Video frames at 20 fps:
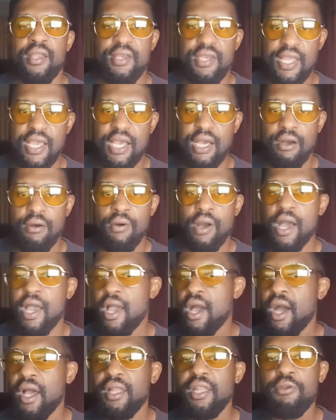Now,
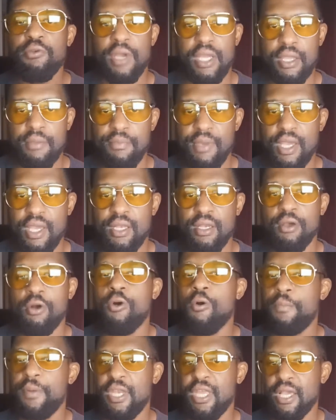I highly recommend
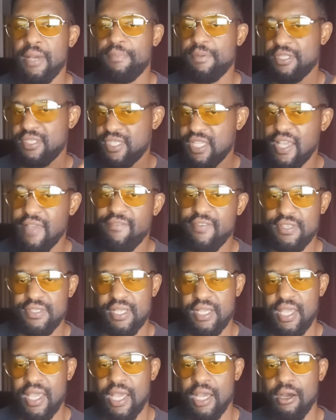opening up a
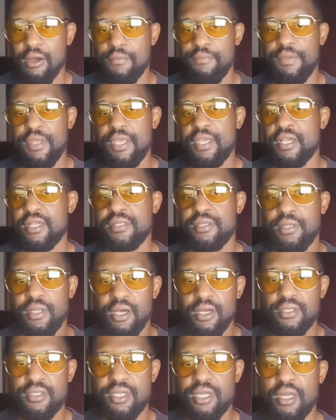savings account, because
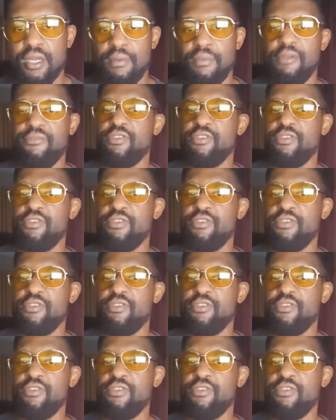long term,